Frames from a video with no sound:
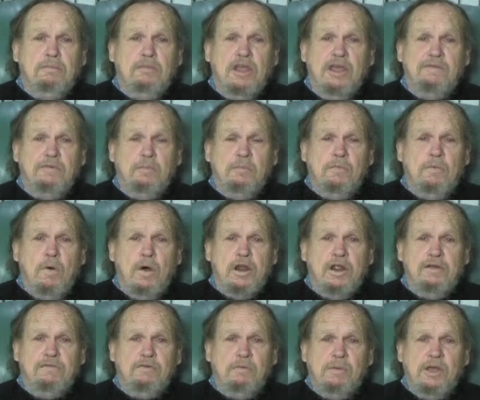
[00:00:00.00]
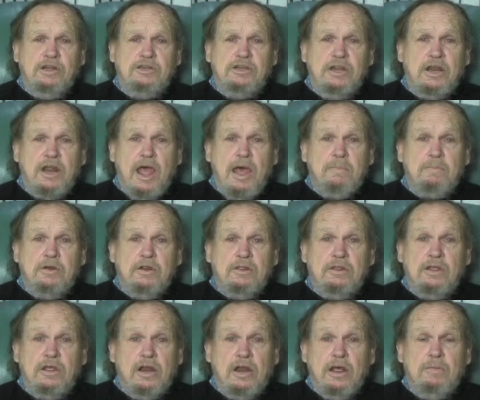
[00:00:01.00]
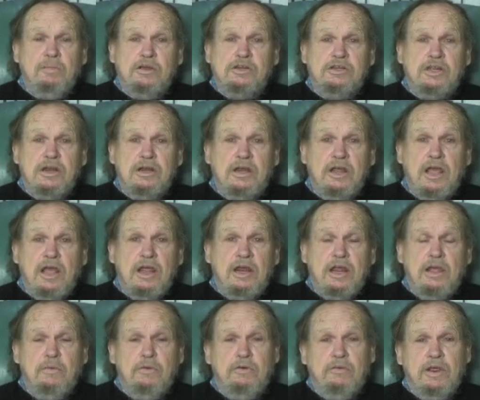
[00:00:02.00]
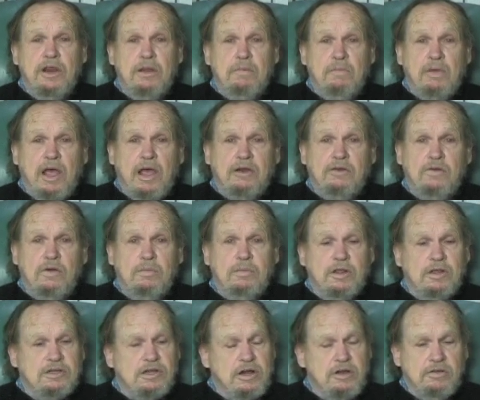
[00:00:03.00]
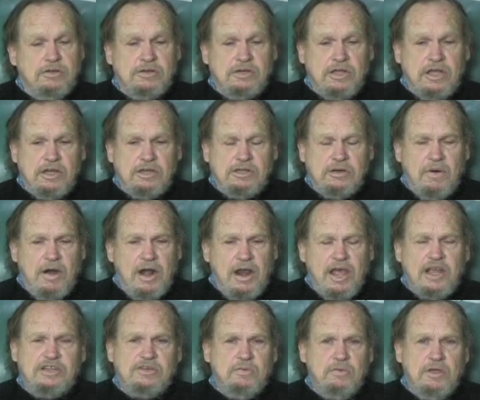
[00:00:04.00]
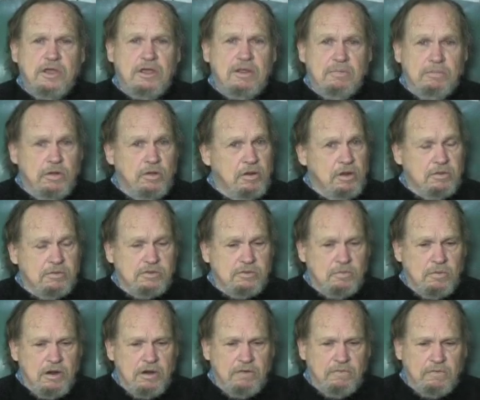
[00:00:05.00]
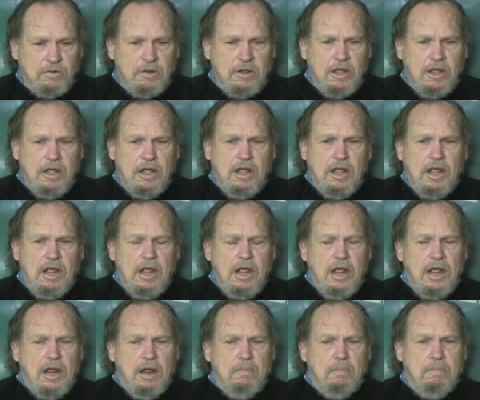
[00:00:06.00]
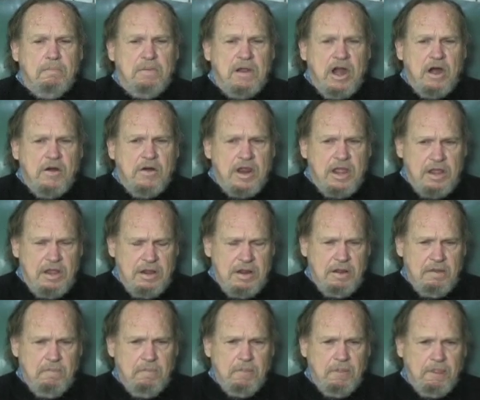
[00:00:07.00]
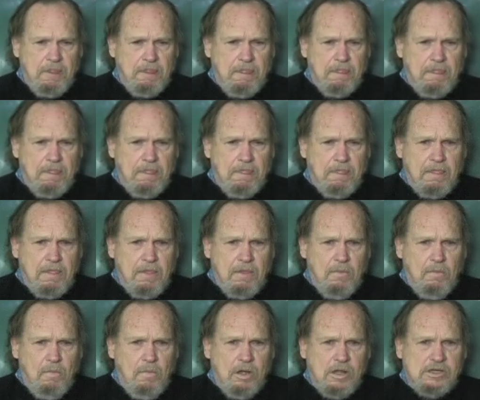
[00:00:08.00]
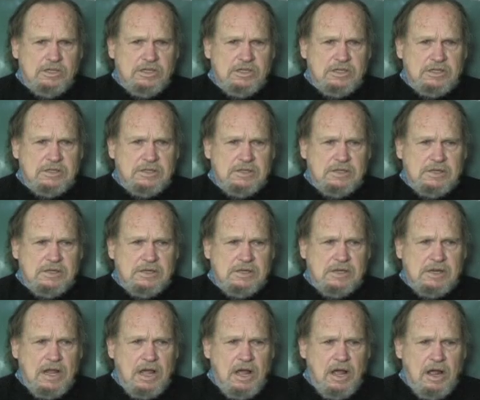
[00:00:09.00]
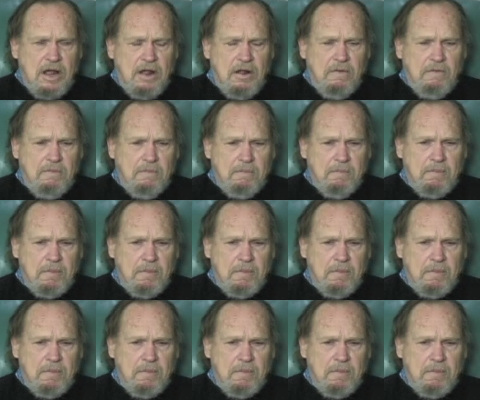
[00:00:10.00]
give him what information had happened at the Olympics that day, and he would read it back to him, and that's our newscast. So our last week in Munich was wonderful. Barry was not